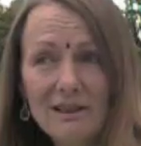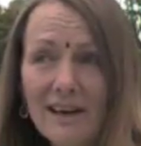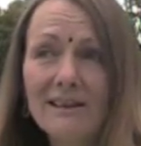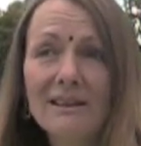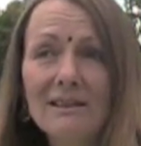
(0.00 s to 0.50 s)

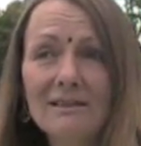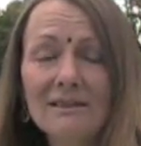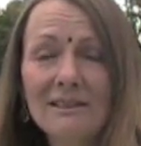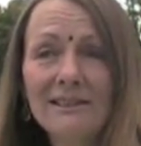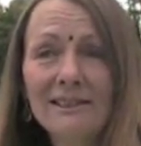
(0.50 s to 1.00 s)
daily.
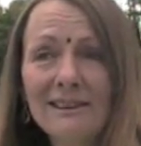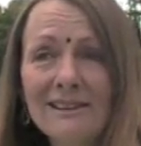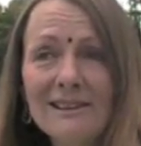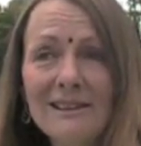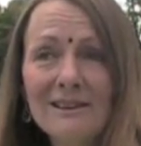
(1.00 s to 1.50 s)

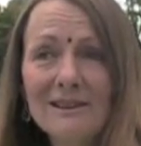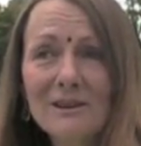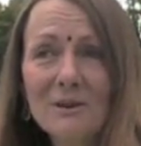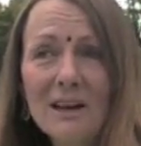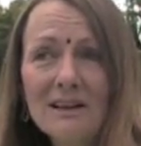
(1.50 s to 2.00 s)

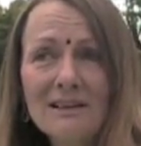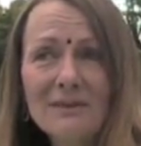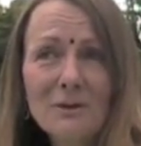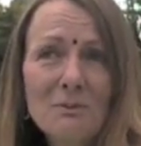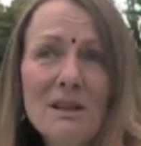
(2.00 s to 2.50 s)
So that is,
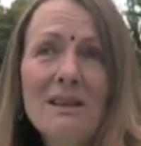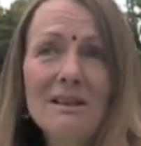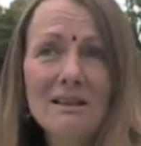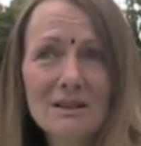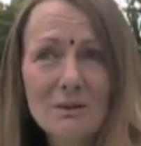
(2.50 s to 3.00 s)
for me,
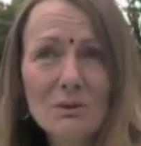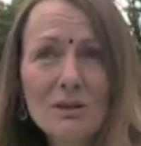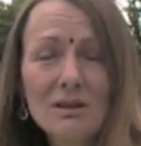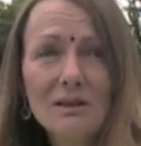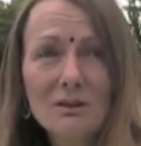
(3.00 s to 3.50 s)
is
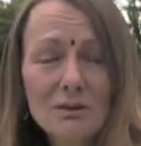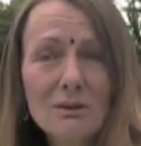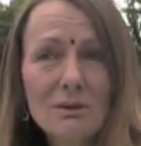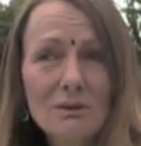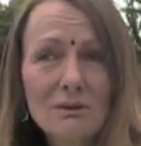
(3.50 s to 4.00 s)
really
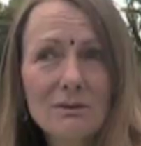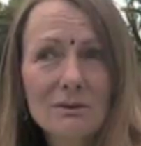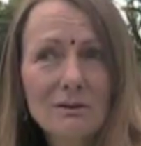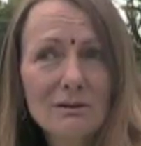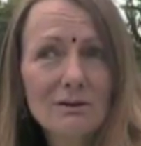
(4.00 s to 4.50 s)
true
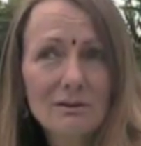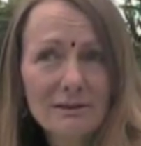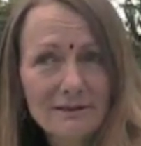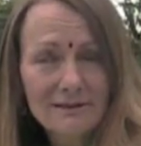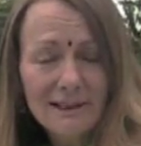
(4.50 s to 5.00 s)

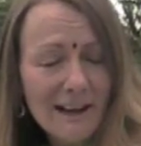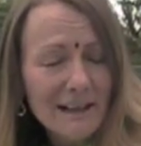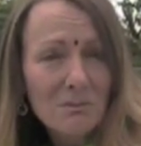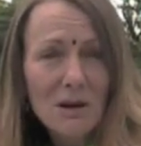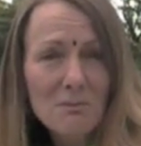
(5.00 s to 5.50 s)

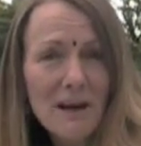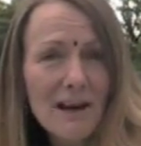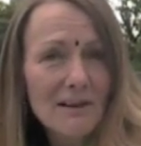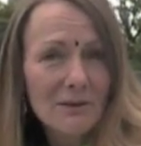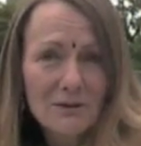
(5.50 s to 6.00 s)
lighting my
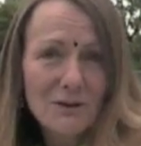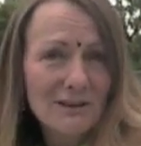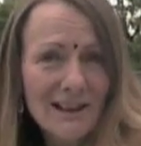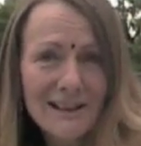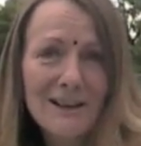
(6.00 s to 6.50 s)
path to,
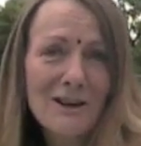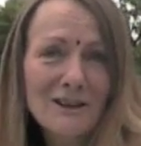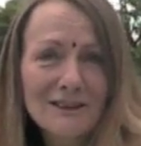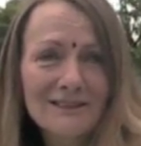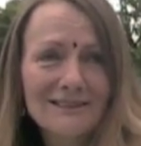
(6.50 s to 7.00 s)
like I
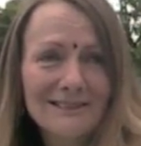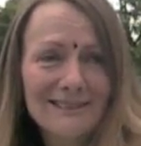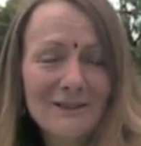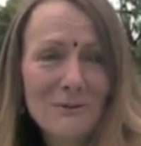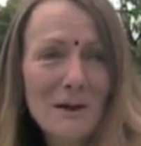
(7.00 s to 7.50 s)
call it,
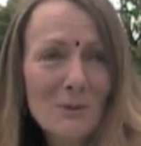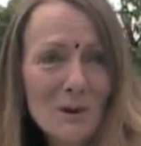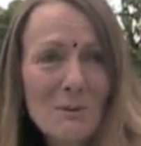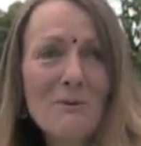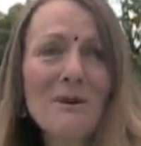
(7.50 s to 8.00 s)
one
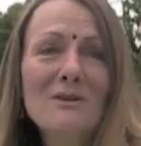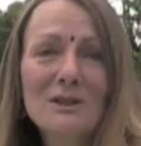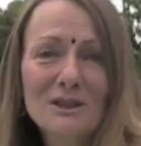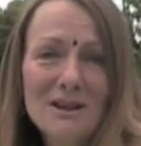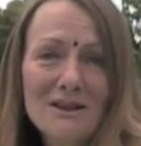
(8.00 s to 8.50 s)
of my favorite
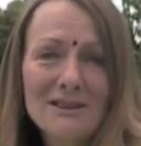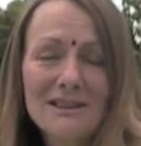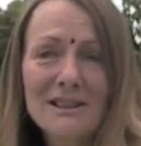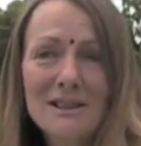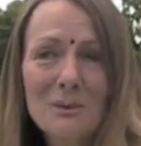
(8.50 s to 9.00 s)
songs
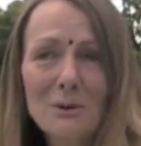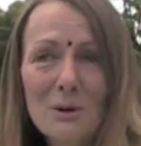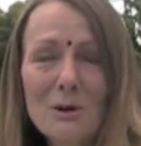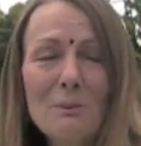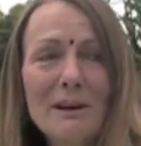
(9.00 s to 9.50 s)
that someone
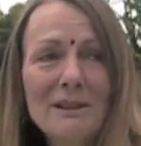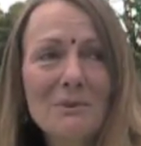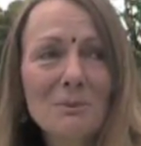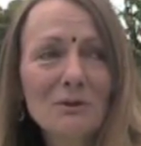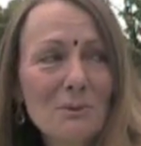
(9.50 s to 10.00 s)
wrote about
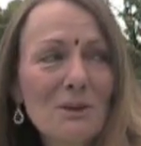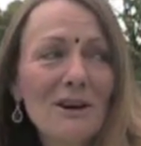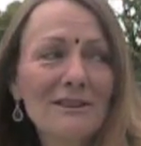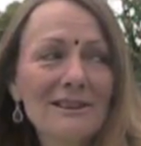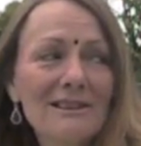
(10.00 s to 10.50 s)
him, From
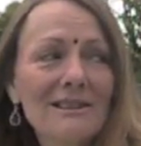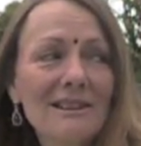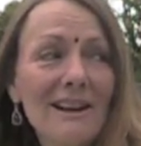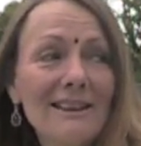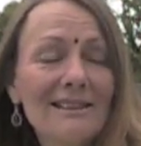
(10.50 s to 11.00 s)
Darkness to
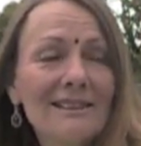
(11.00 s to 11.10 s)
Light.